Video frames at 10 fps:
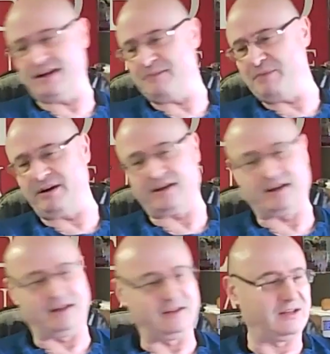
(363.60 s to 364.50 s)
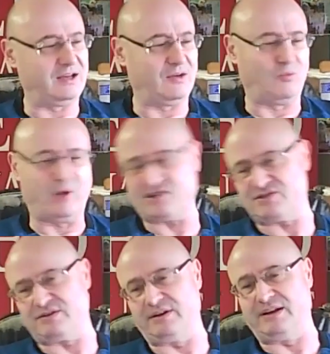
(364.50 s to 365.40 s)
American, uh,
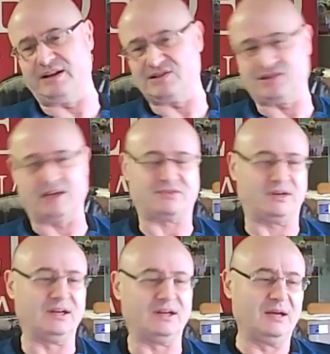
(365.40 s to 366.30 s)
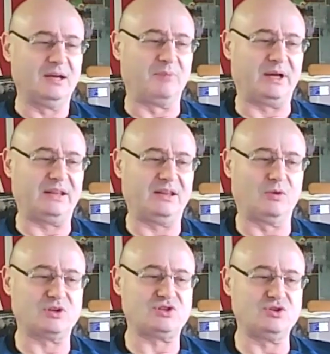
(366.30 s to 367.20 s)
Western, et cetera. But there
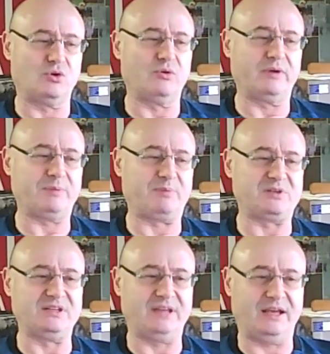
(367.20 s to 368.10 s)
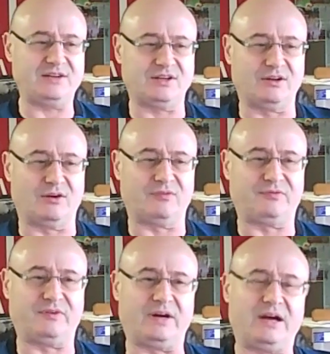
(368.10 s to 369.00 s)
was no representation of
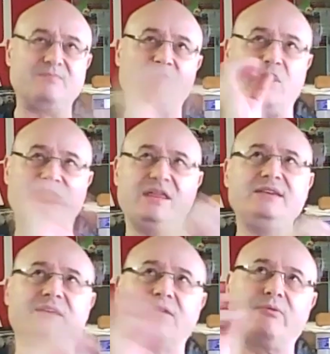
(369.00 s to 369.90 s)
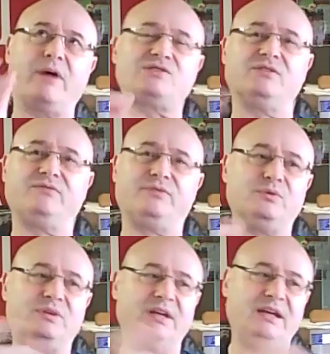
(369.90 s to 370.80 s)
uh, authentic Russian
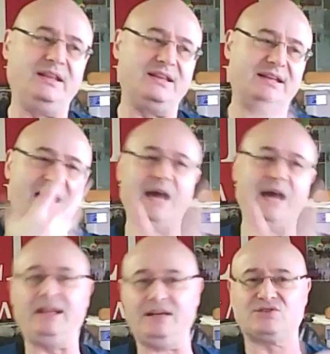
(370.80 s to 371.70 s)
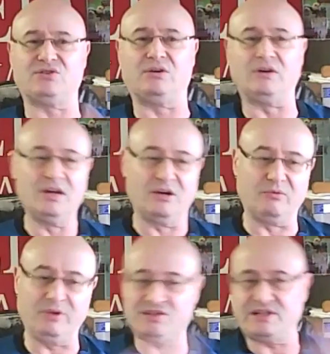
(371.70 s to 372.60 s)
food in the nineties. So
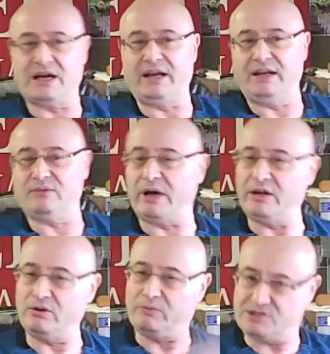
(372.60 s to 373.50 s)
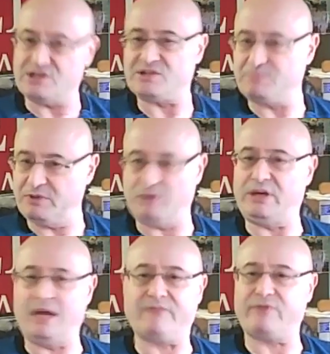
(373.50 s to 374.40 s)
we decided, why don't we just be, we
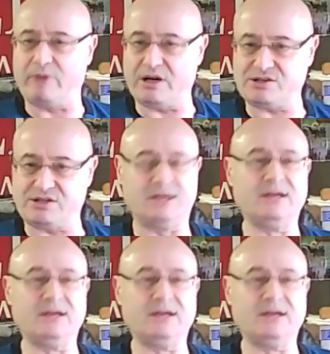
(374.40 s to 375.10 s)
came from Russia